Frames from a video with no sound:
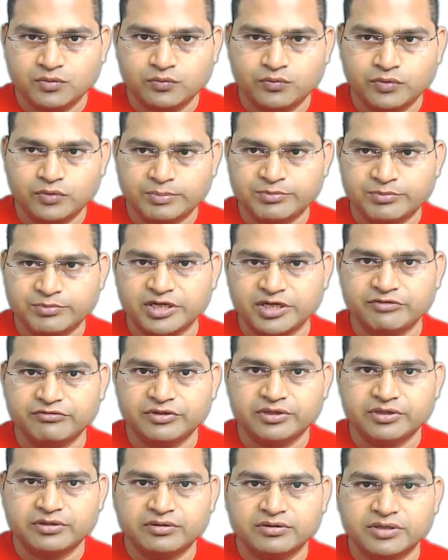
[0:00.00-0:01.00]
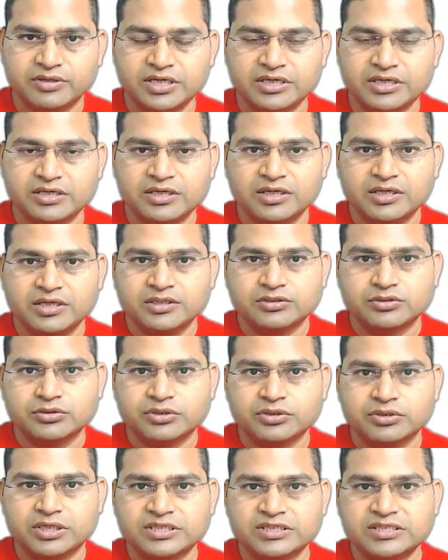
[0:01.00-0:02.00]
WebDriver, right? So
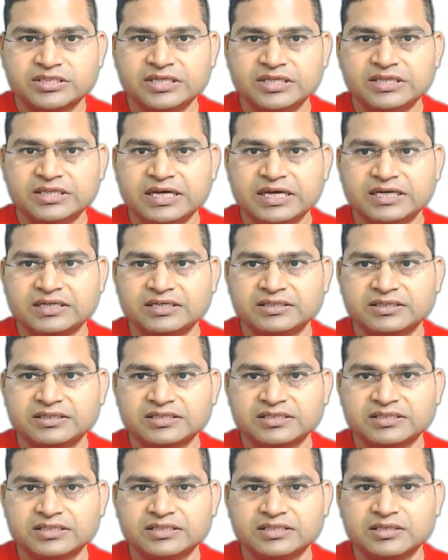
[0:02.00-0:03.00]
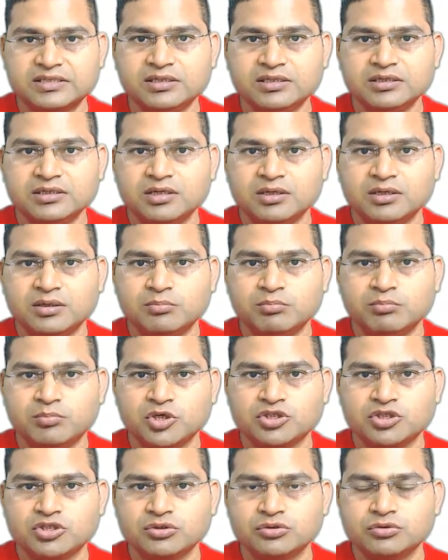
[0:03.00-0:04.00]
you can see that this is the
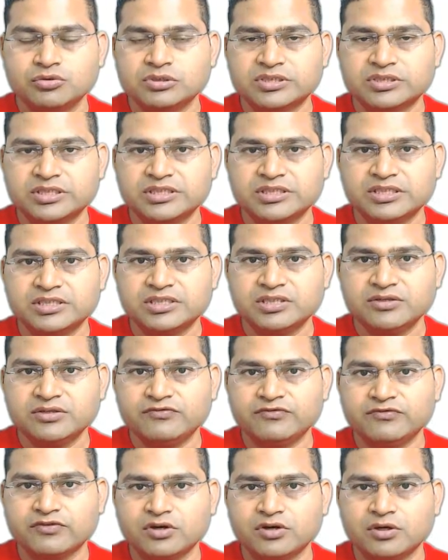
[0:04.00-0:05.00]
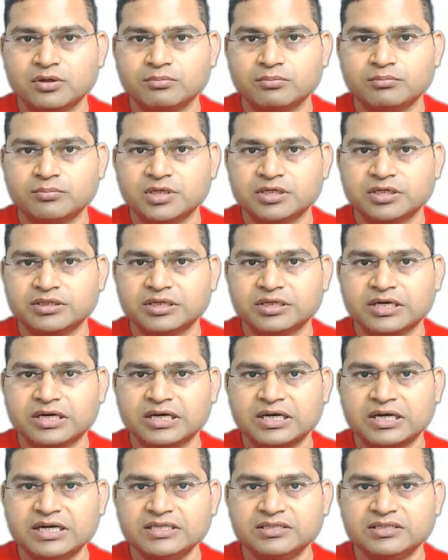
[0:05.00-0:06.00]
module suggestion from the
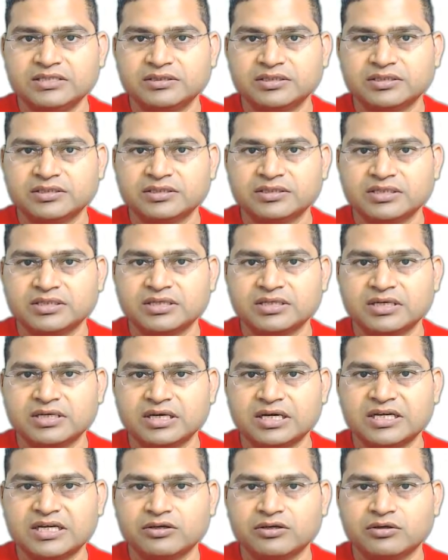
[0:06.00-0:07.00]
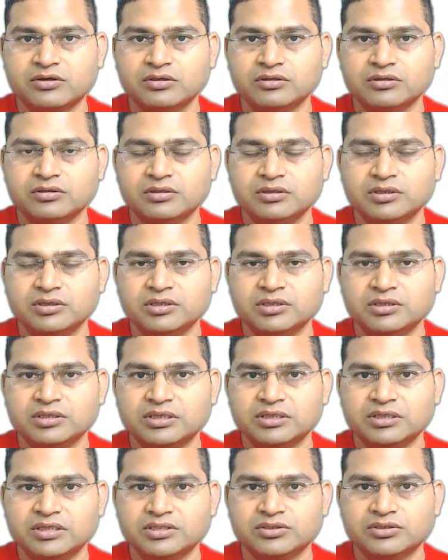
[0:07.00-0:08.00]
Kite. This little icon
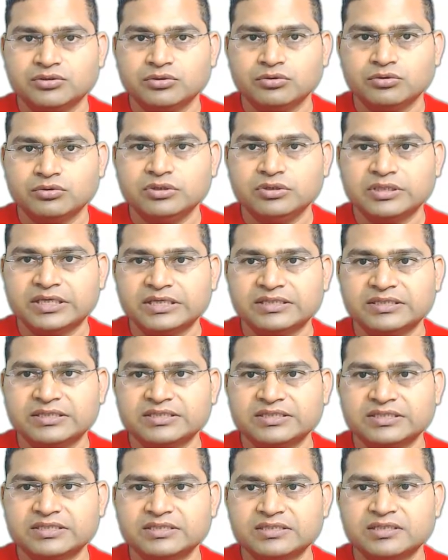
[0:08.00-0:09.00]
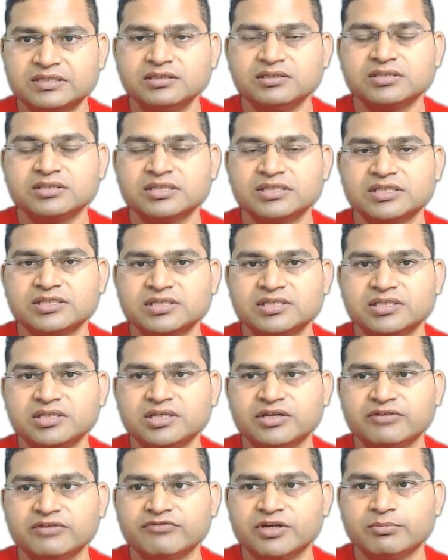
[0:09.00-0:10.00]
is shown that this is the
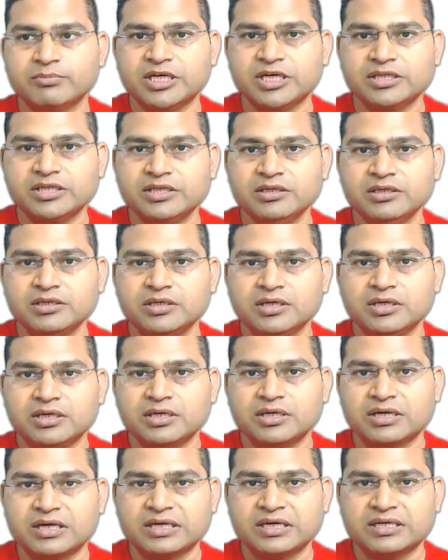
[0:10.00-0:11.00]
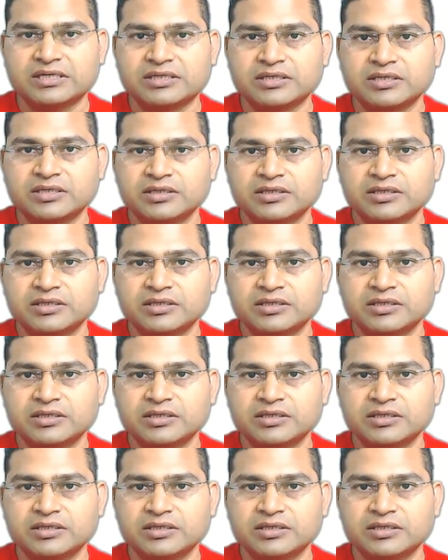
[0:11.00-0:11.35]
suggestion given by the Kite.